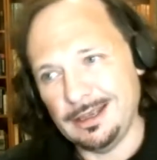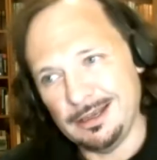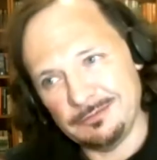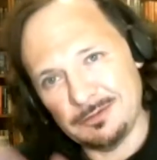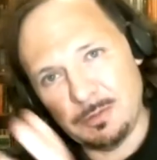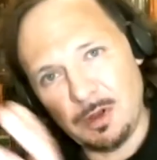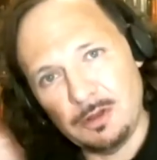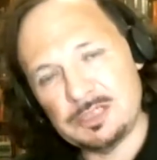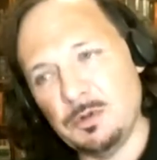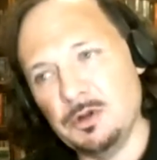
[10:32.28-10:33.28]
from
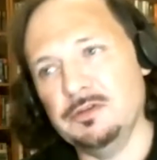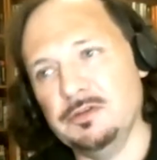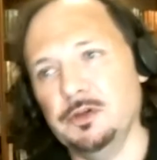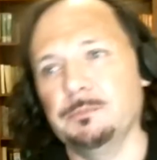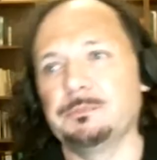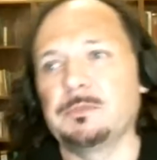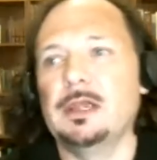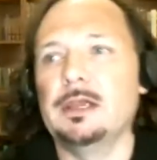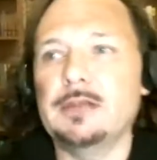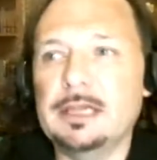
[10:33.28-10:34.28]
Polish point of view,
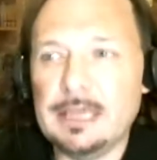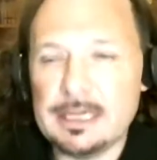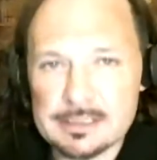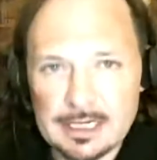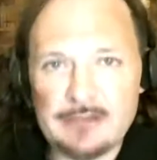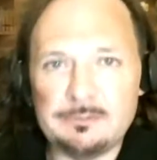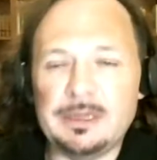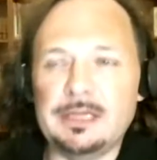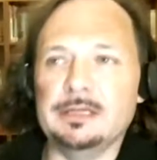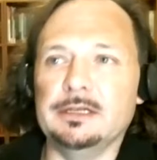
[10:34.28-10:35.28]
they have
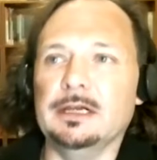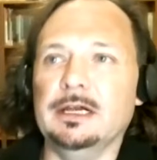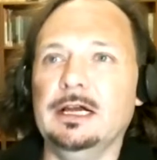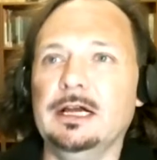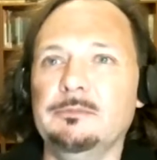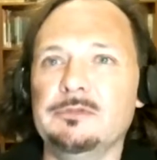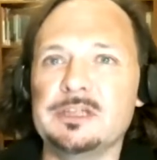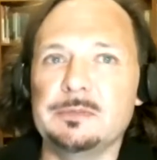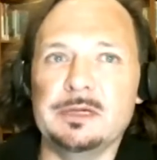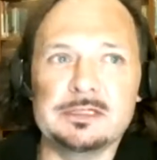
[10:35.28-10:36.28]
been
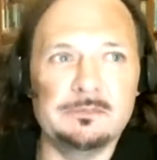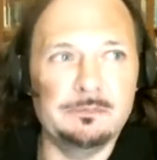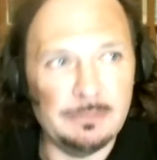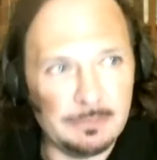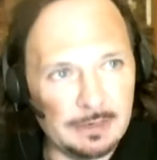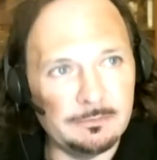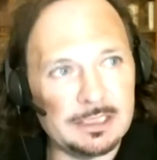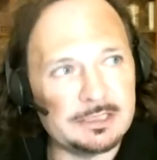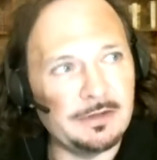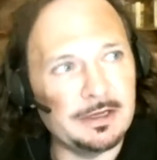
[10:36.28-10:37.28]
recipients of
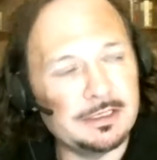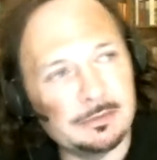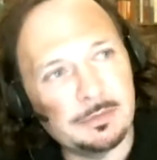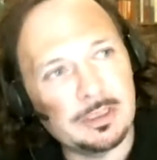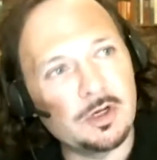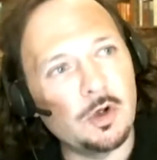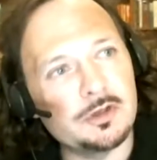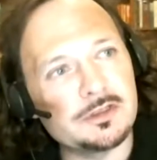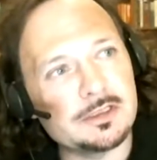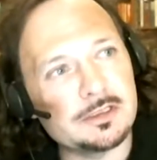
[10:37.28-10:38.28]
much funding
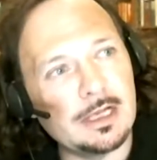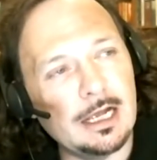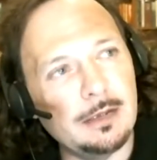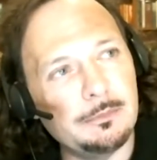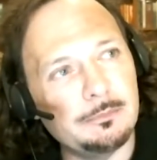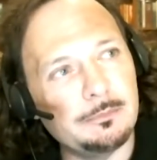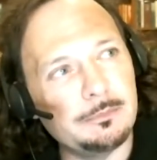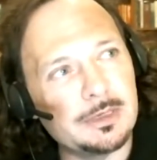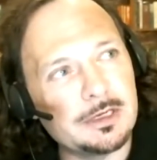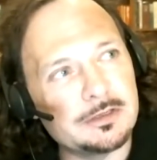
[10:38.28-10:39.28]
because
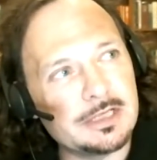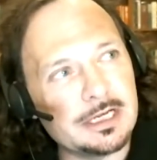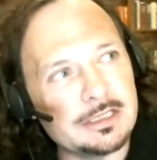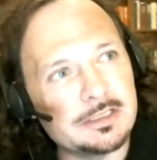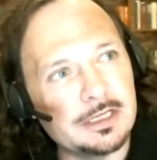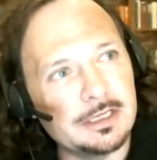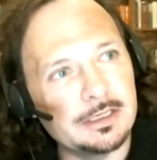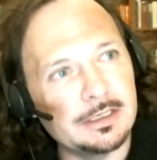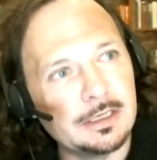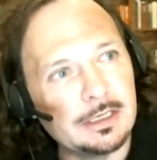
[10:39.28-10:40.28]
they're
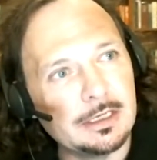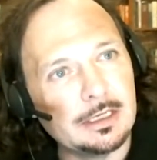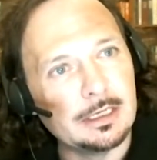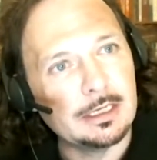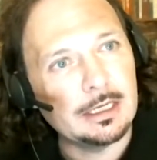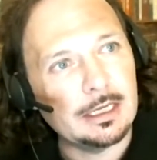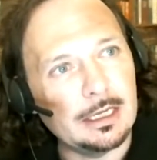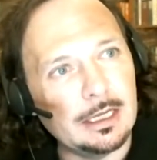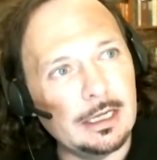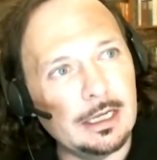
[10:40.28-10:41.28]
considered
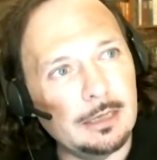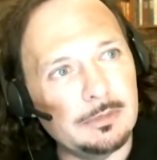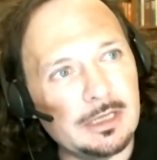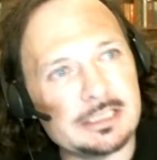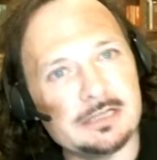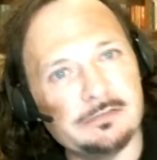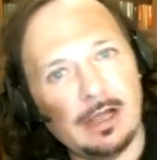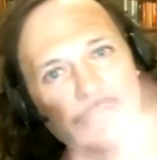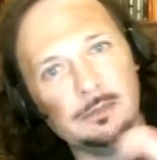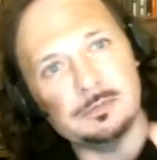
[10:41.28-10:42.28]
less
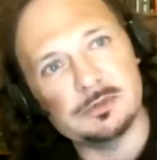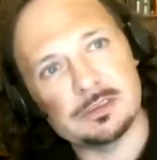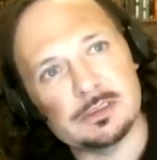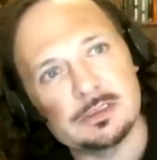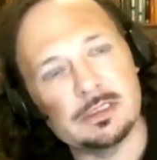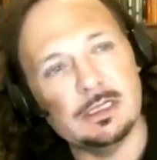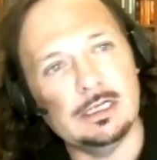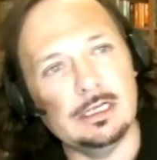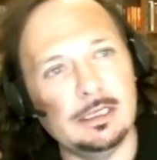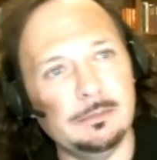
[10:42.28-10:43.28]
developed.
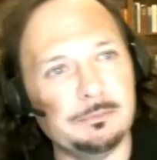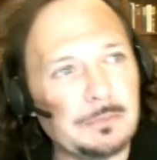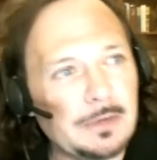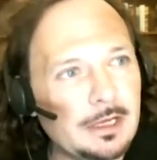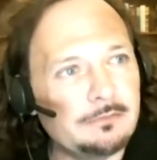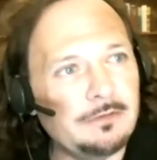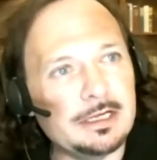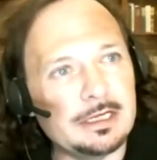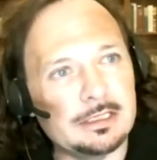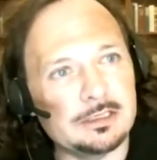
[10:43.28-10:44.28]
Funding is